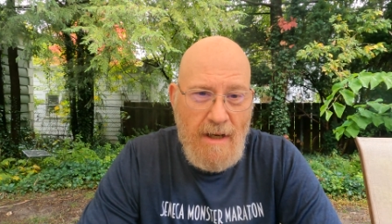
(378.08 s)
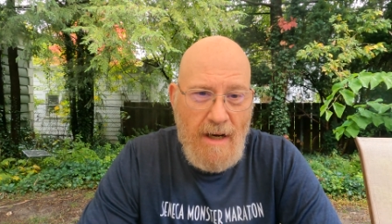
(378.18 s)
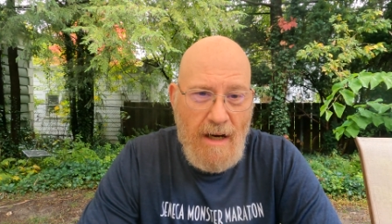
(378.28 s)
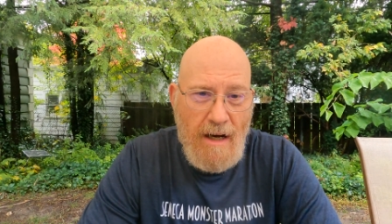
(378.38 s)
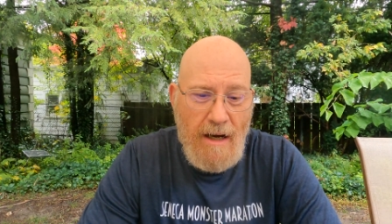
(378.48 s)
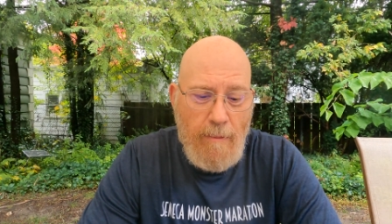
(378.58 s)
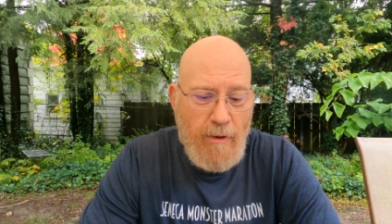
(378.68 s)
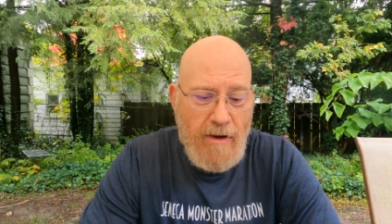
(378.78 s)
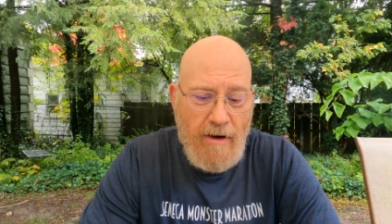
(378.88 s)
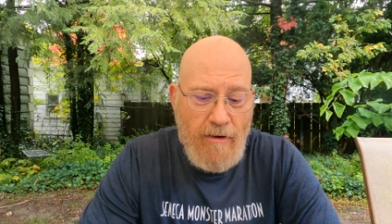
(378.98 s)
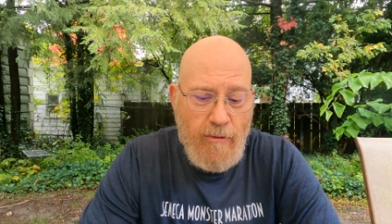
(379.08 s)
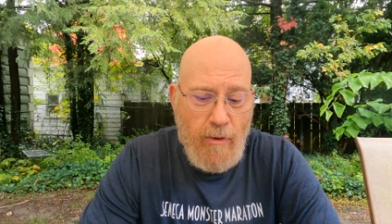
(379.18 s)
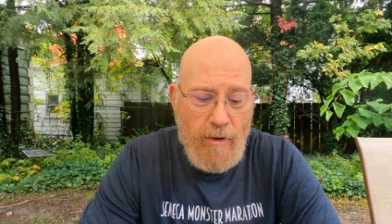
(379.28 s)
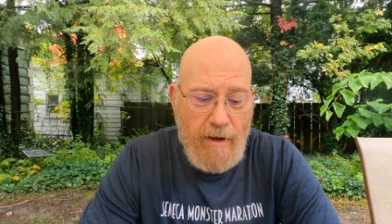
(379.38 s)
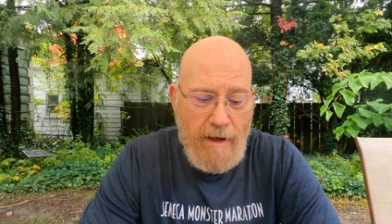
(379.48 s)
I put it in a
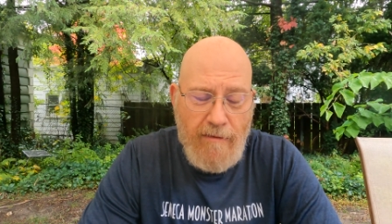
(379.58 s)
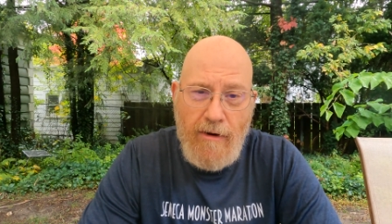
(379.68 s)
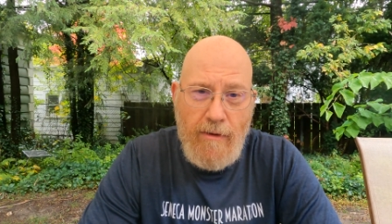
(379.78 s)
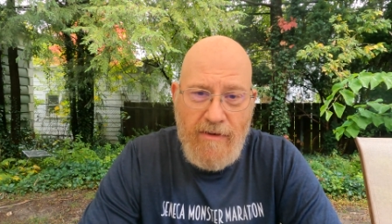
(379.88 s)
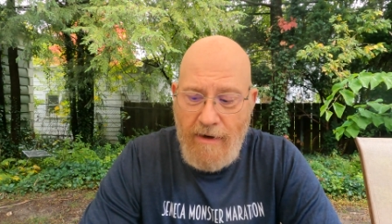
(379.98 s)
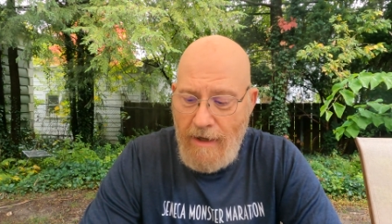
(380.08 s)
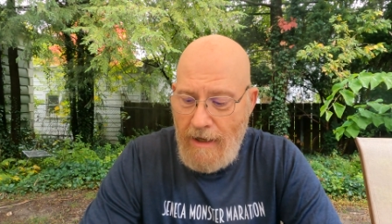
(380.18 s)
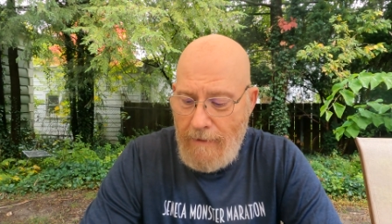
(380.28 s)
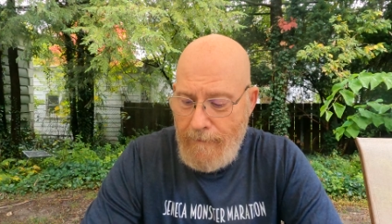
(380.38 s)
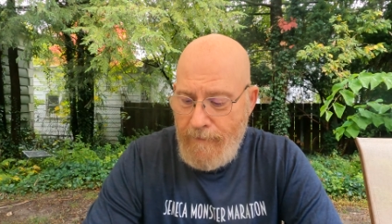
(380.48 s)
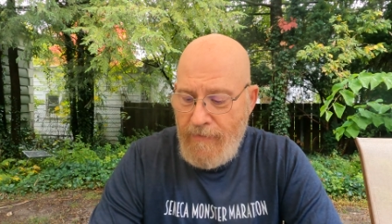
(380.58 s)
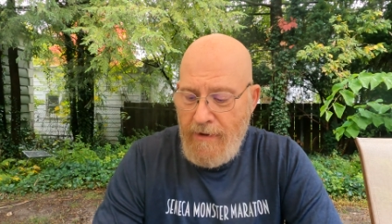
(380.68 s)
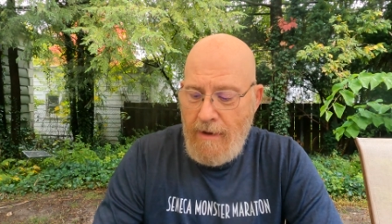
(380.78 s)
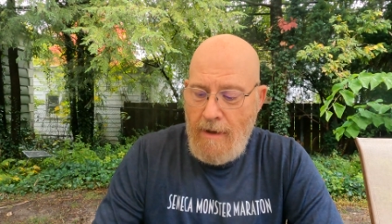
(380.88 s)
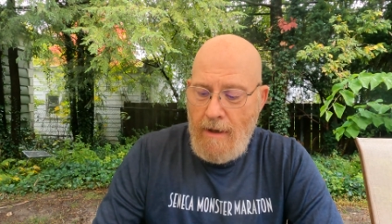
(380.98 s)
drawer and never used it again.
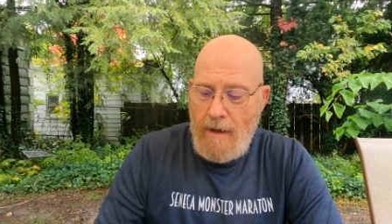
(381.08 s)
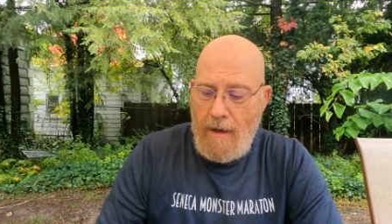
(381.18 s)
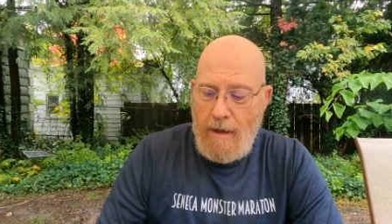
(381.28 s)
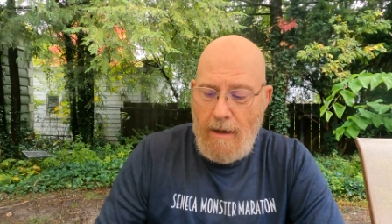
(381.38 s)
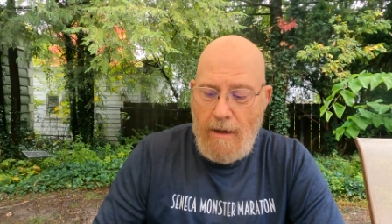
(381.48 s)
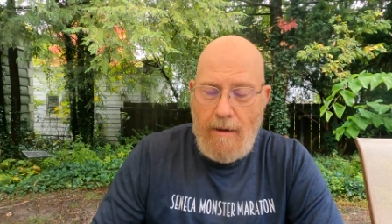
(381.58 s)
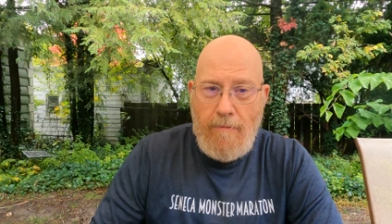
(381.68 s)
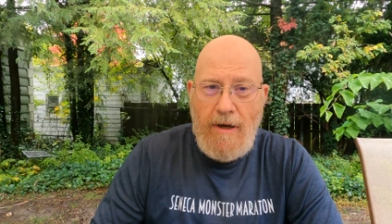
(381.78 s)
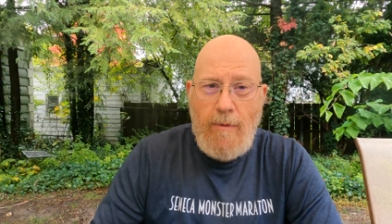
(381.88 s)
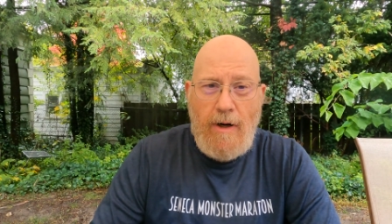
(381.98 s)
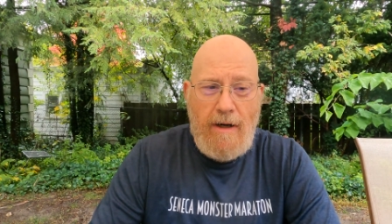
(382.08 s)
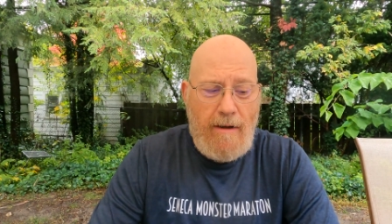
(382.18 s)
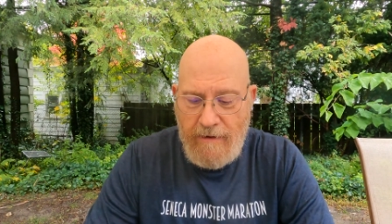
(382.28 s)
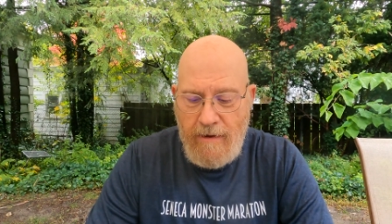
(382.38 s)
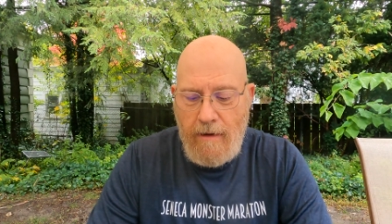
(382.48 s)
Meanwhile,
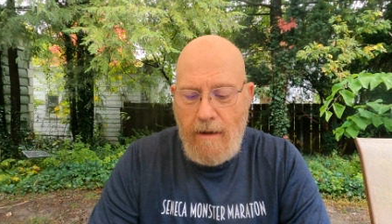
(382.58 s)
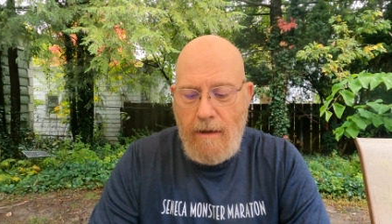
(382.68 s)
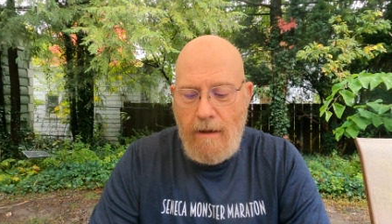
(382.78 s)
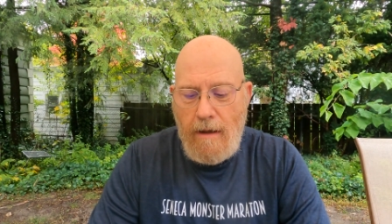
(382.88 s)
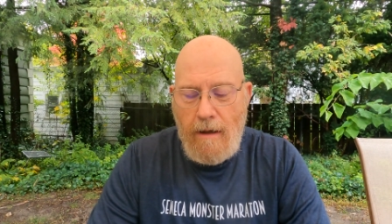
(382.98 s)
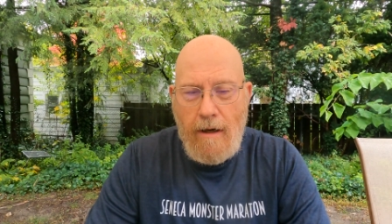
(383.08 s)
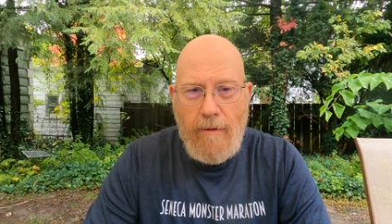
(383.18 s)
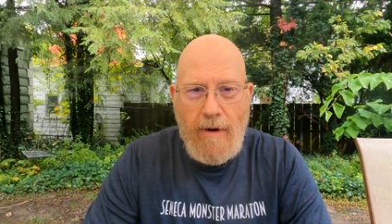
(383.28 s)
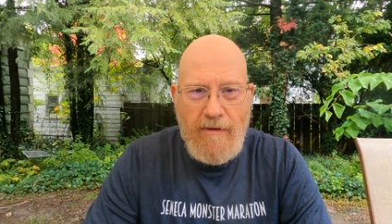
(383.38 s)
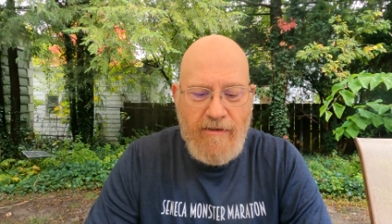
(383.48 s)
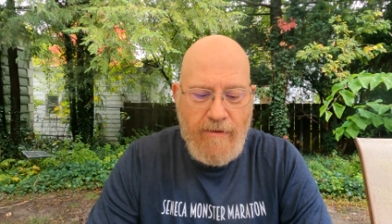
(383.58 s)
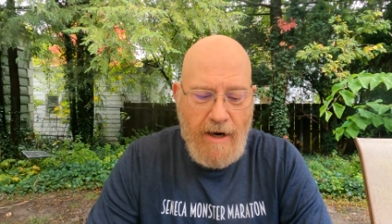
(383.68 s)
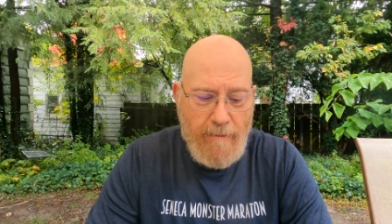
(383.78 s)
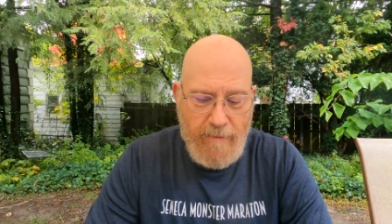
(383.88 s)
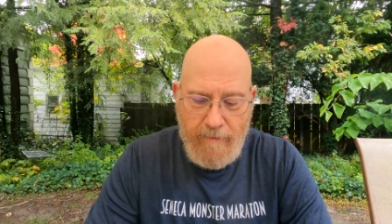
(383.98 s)
back to the heart rate
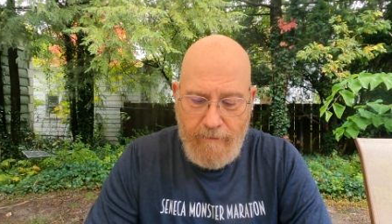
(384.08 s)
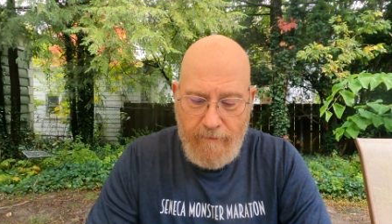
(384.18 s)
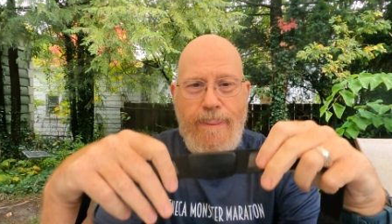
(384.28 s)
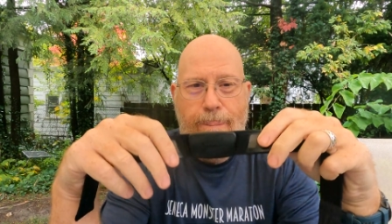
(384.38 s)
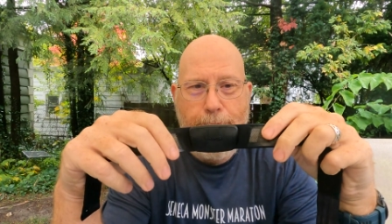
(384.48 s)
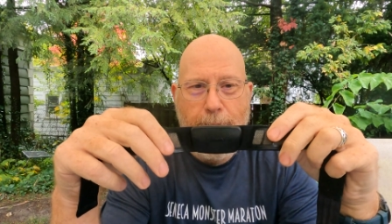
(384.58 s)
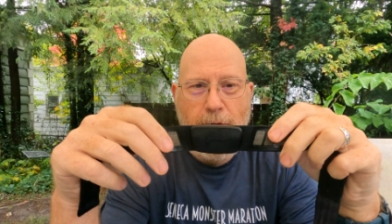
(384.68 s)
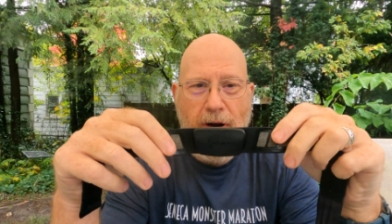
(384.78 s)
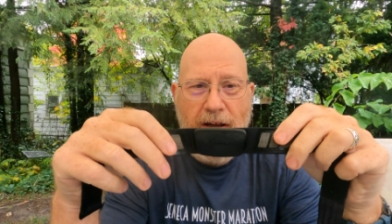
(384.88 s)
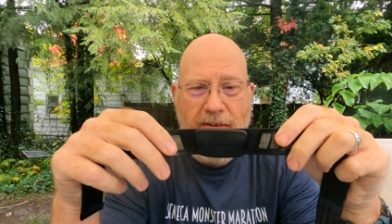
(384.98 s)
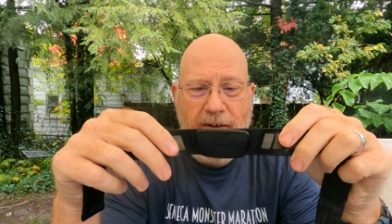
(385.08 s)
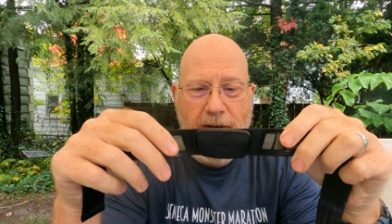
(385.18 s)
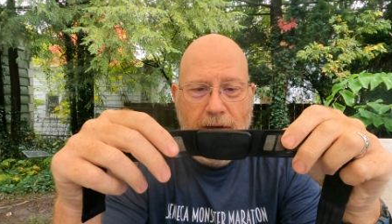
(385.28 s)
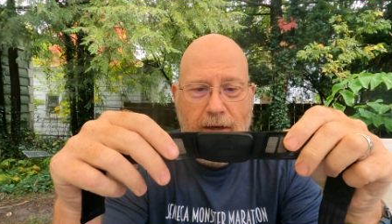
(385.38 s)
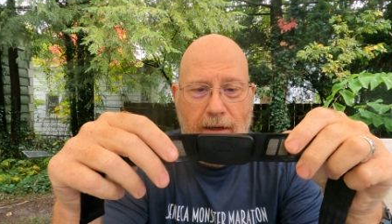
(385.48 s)
strap rant.
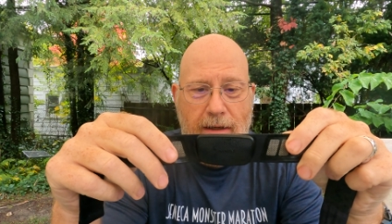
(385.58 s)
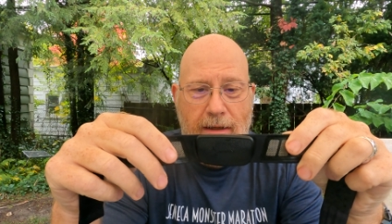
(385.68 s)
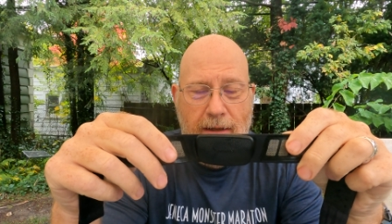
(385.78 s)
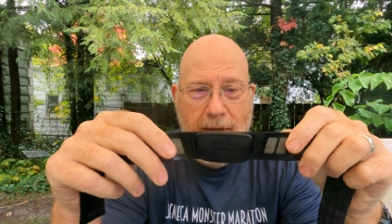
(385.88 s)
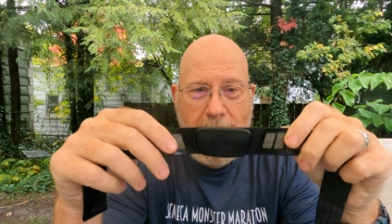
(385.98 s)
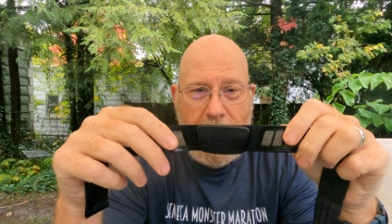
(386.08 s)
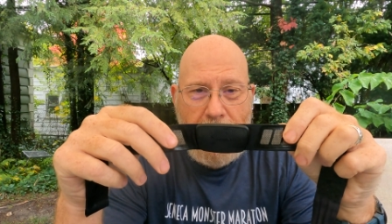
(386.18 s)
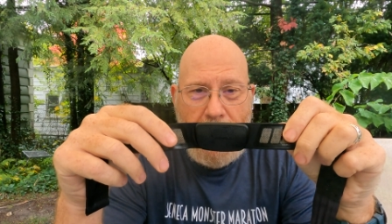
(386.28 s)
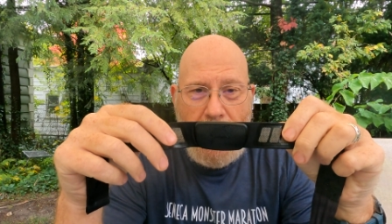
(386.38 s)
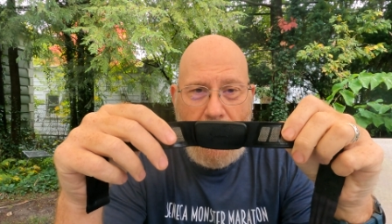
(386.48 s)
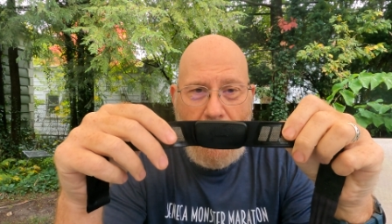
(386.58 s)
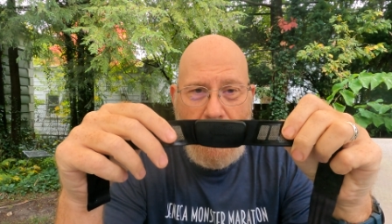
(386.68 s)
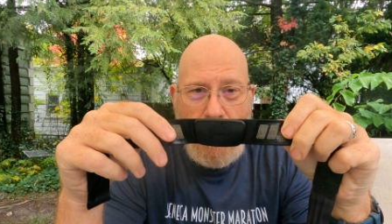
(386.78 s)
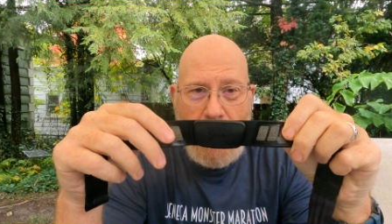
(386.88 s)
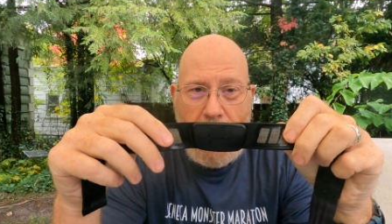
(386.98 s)
I
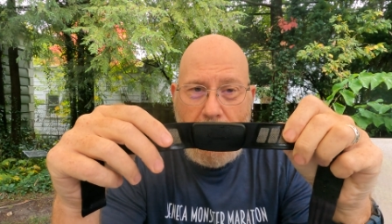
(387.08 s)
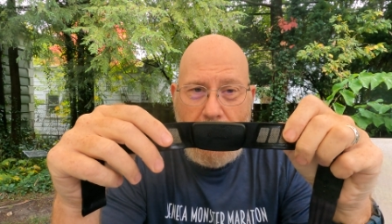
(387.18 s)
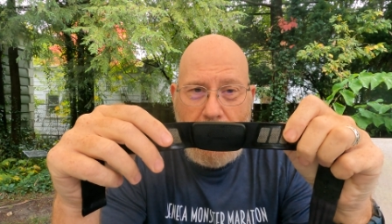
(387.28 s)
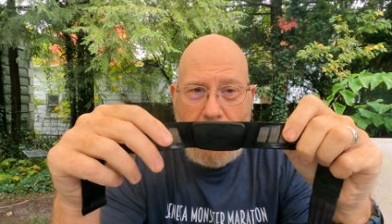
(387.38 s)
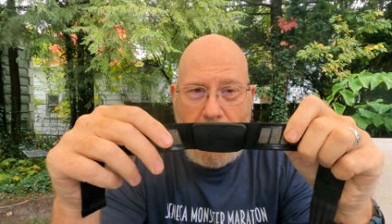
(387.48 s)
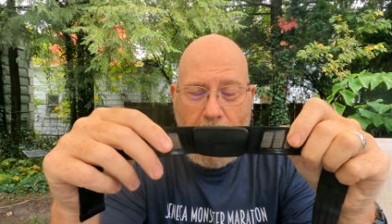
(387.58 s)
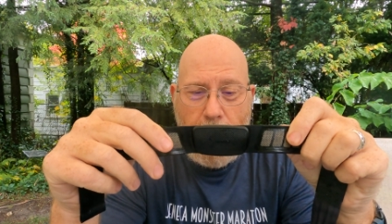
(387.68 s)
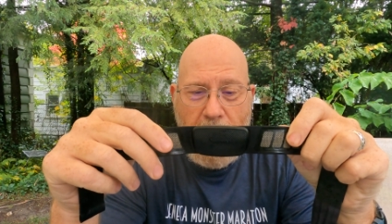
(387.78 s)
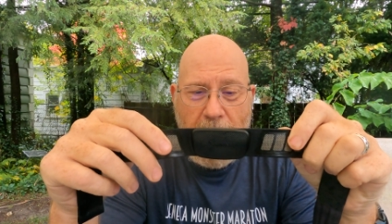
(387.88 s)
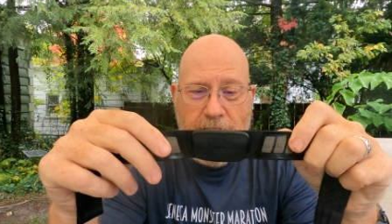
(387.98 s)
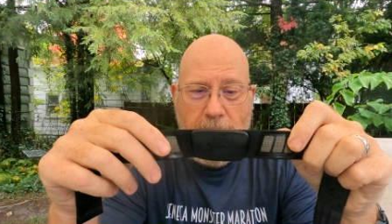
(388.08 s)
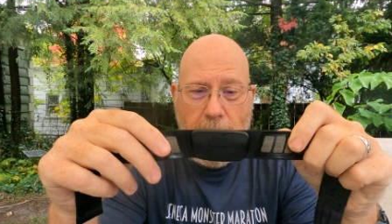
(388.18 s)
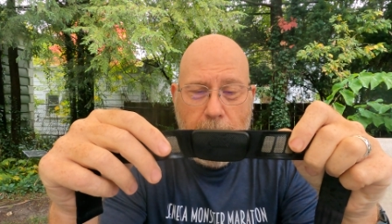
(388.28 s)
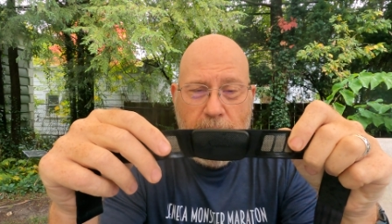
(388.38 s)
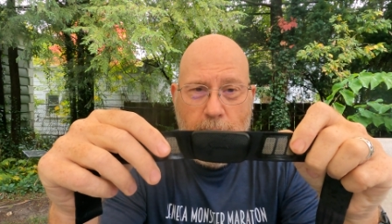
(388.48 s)
bought a Garmin
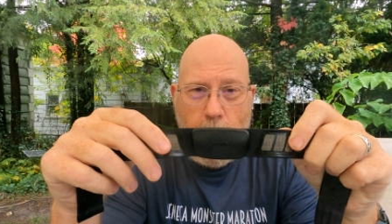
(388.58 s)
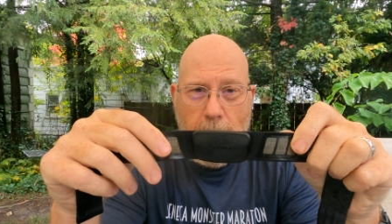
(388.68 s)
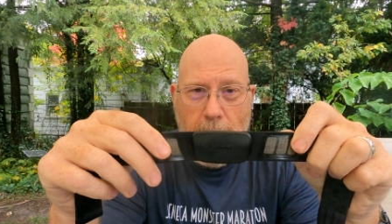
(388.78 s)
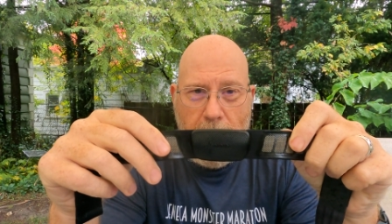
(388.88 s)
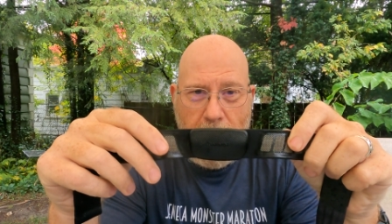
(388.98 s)
HRM Dual.